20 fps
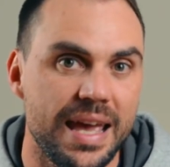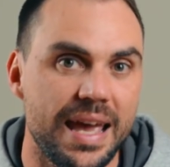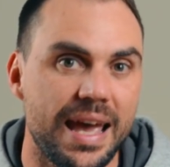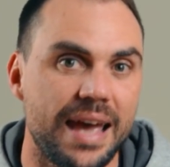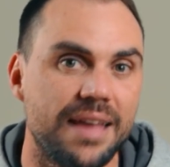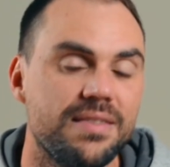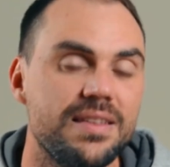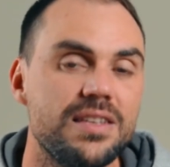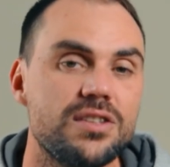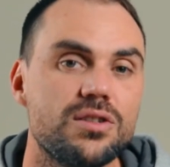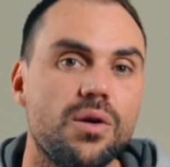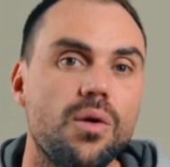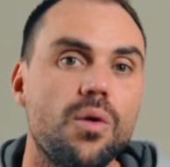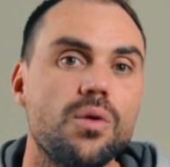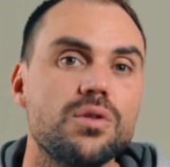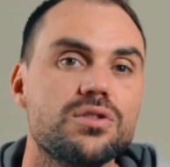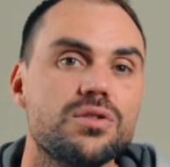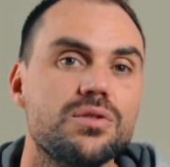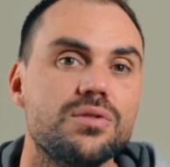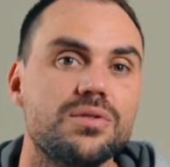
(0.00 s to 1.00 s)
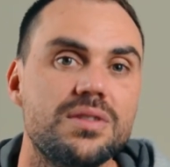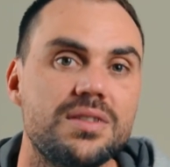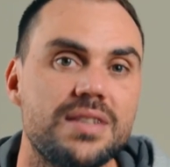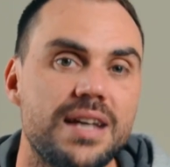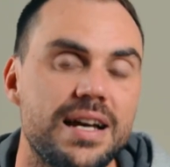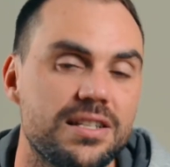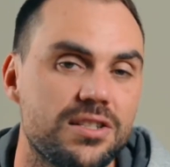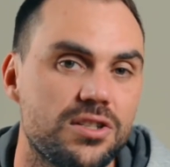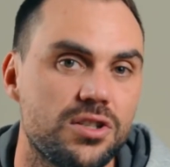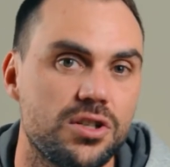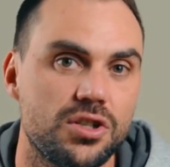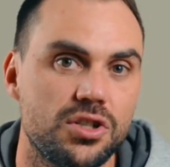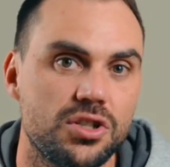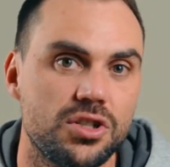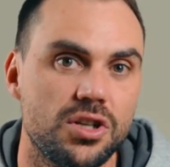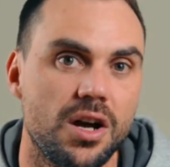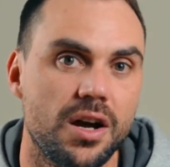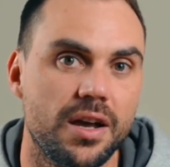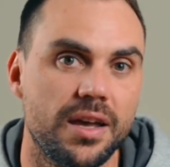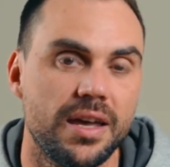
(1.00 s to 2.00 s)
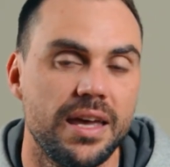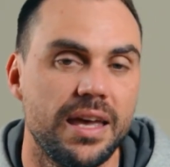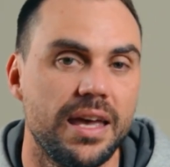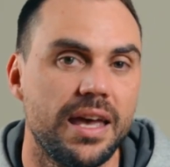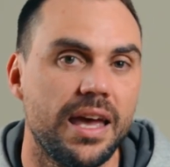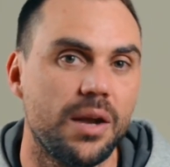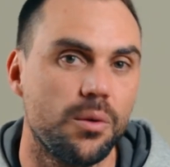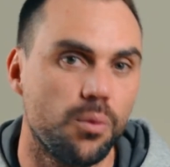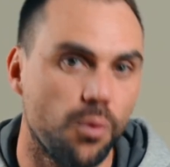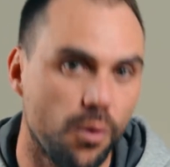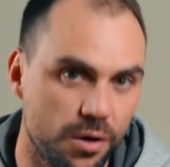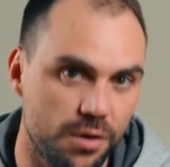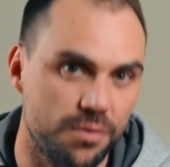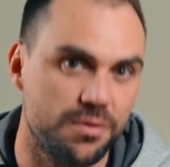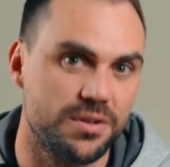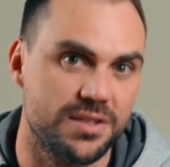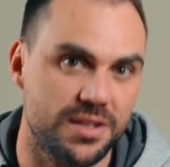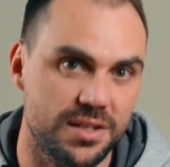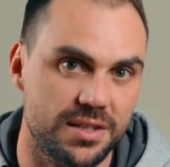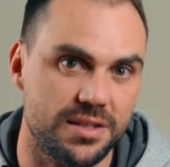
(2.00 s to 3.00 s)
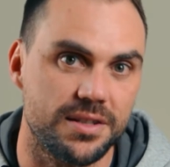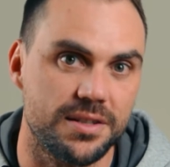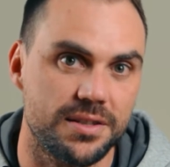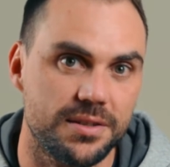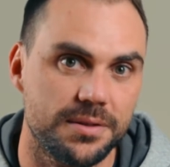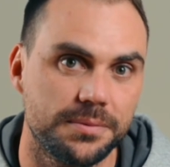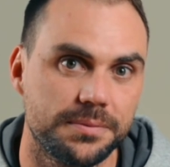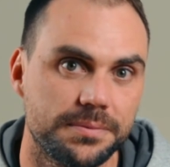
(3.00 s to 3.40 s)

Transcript: and these are also dust, shock, and water resistant.